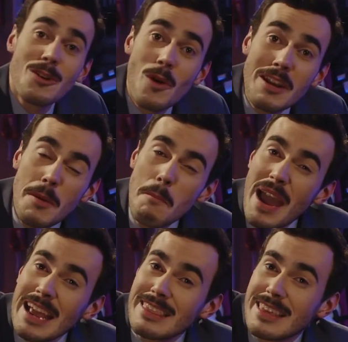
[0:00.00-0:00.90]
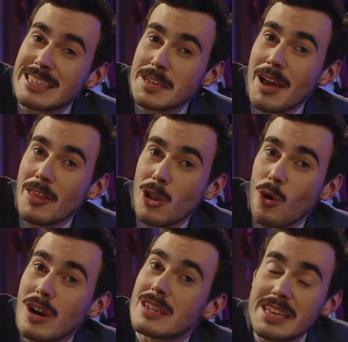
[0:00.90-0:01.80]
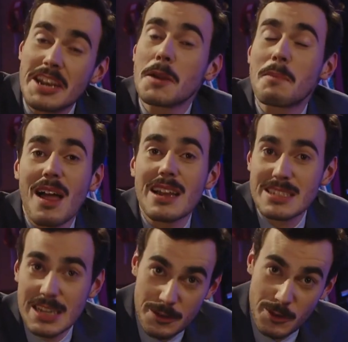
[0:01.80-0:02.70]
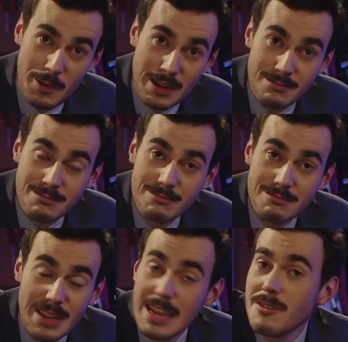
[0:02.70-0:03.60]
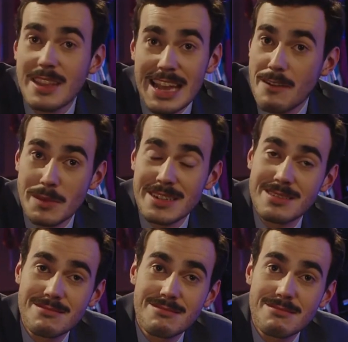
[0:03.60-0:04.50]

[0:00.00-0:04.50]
One of the main things about the law is that it applies to everyone, even the government,